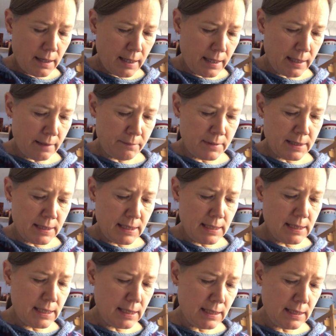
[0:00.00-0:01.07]
I am
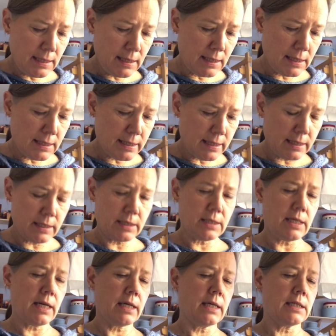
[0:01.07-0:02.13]
knitting this little
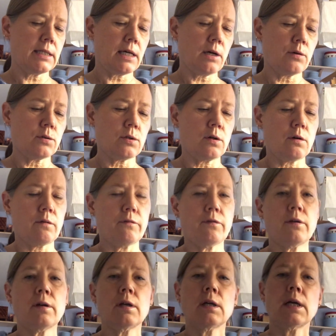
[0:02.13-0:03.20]
jacket out of
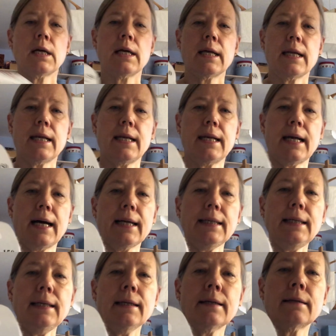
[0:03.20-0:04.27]
Lang